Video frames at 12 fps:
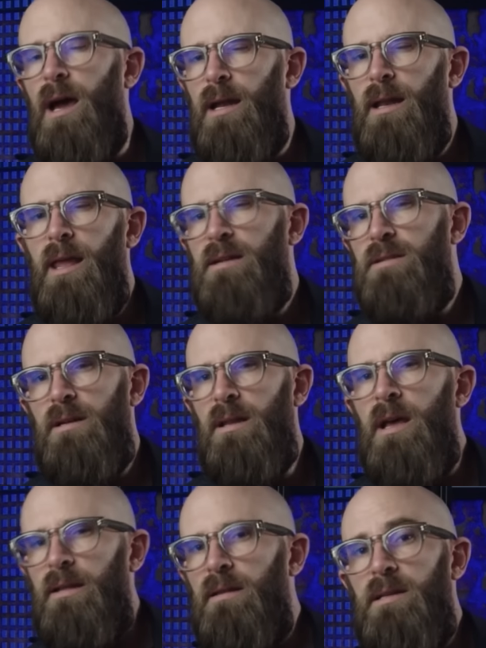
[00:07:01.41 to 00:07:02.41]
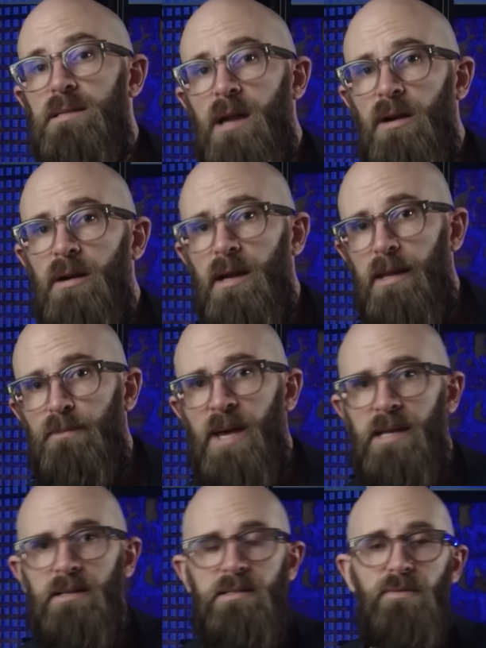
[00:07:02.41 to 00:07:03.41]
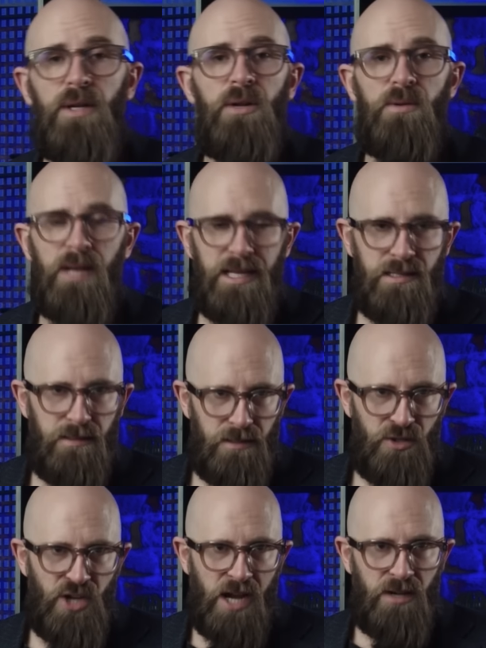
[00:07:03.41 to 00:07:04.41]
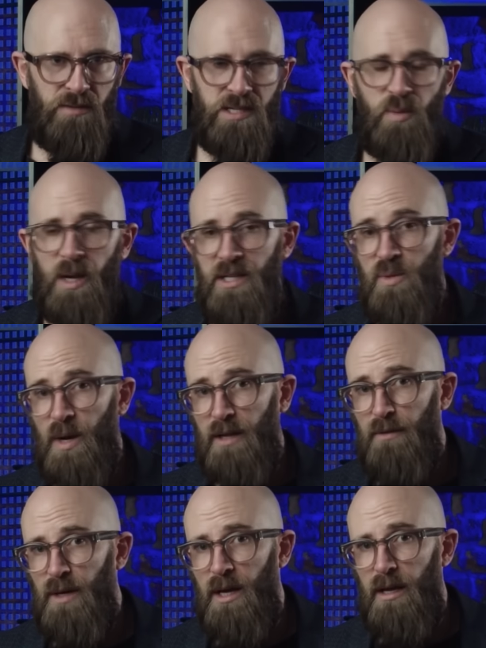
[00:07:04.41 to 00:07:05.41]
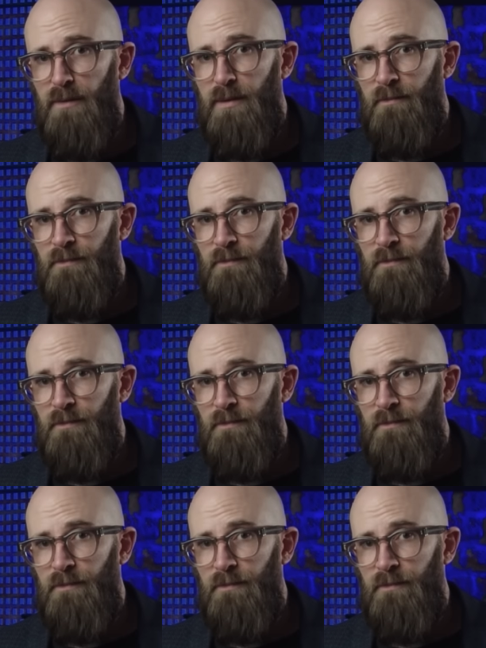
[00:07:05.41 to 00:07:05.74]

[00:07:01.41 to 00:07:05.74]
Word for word: an election that is currently penned for no later than January 2025.